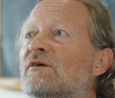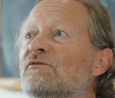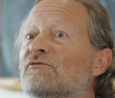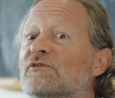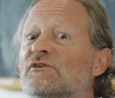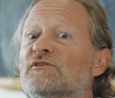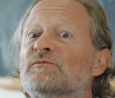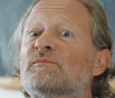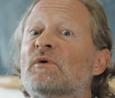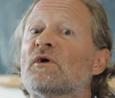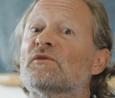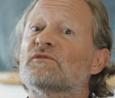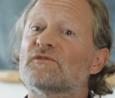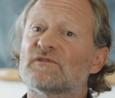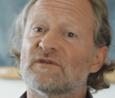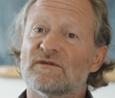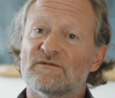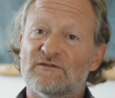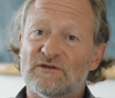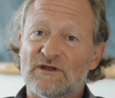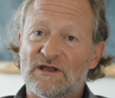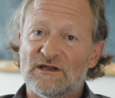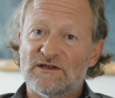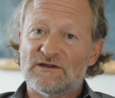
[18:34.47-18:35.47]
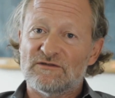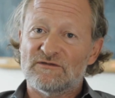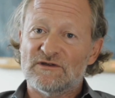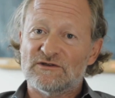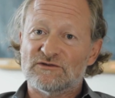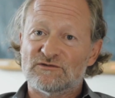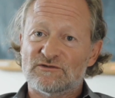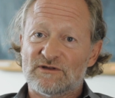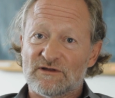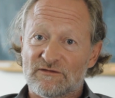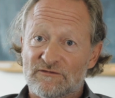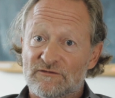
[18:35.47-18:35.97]
responsive to
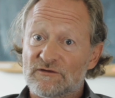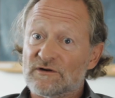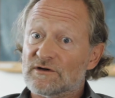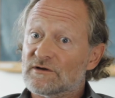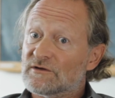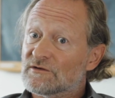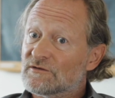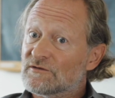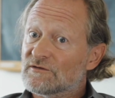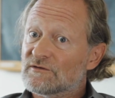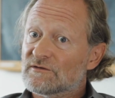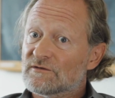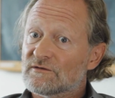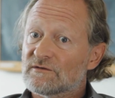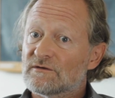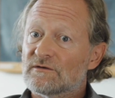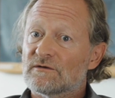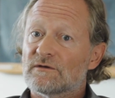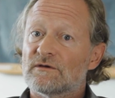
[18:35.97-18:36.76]
individual difference